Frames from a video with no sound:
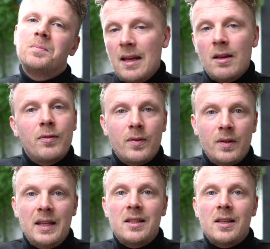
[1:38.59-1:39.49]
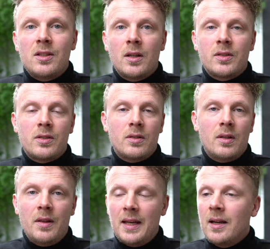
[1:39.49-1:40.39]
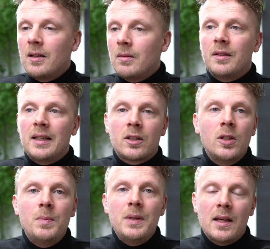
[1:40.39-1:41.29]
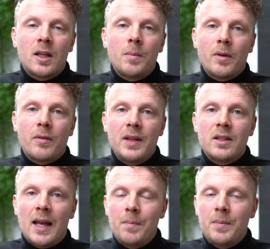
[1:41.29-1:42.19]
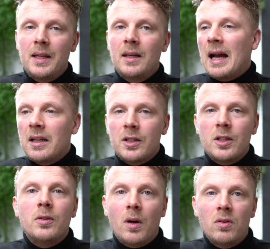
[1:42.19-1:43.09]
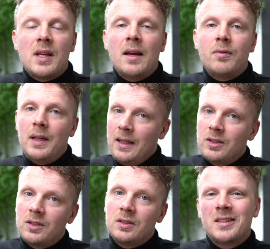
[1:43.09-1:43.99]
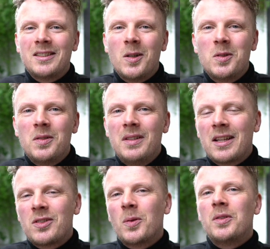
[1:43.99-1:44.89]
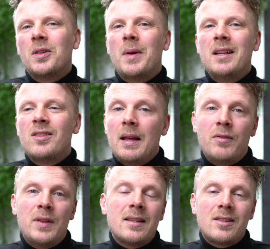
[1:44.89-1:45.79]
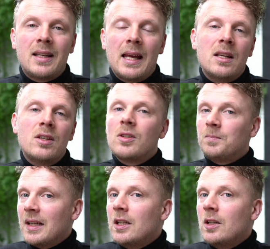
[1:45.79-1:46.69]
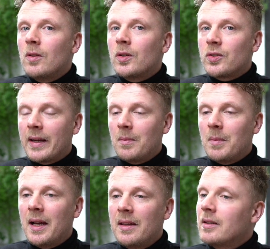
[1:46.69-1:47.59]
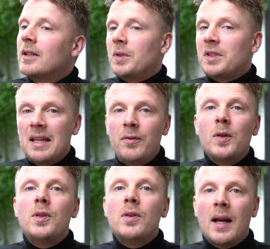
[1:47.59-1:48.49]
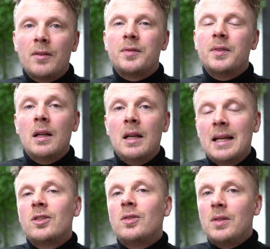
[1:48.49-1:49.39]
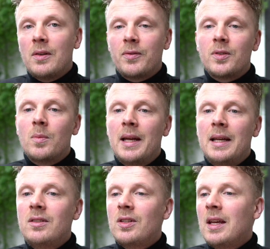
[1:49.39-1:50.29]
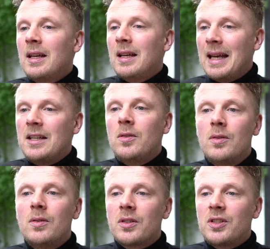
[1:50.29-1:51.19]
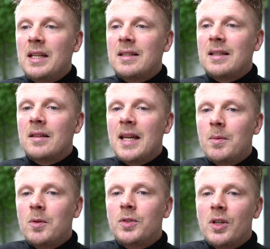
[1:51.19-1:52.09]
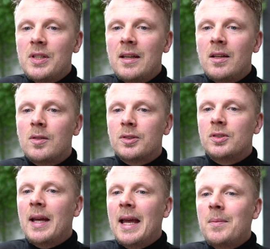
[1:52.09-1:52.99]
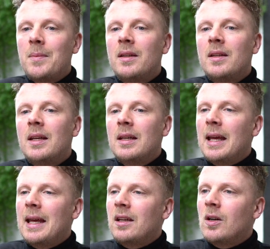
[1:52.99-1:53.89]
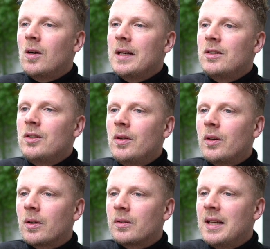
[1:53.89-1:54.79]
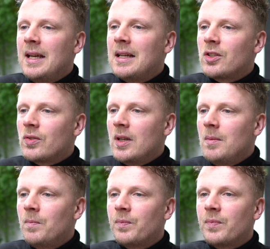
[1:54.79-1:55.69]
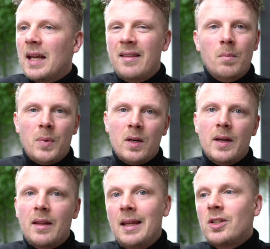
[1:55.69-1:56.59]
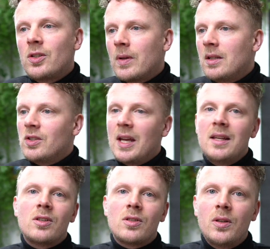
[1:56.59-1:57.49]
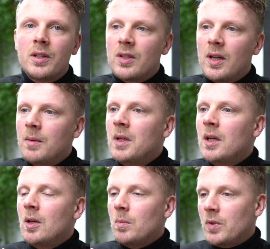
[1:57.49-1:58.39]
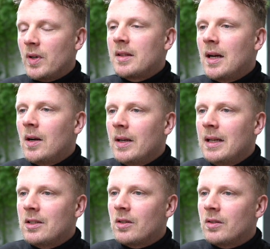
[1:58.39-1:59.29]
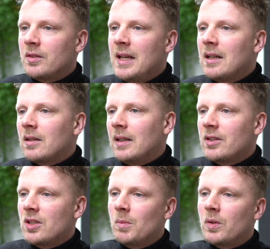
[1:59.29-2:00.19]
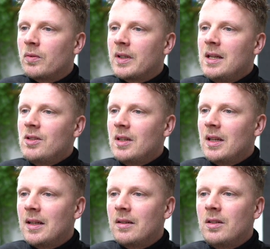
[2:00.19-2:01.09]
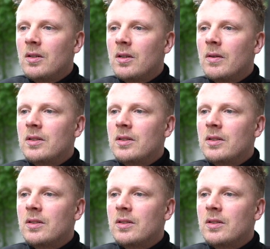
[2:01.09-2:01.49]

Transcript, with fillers: If this is not there, there could be a couple of things happening. Either you don't have links that go to external domains. If that's the case, then you won't track them either. But if you do have links to different domains, and you do not see it in the table, just head over to admin and go into your data stream and by the way, this screen changes all the time, but right now it is under data collection and modification. And then you go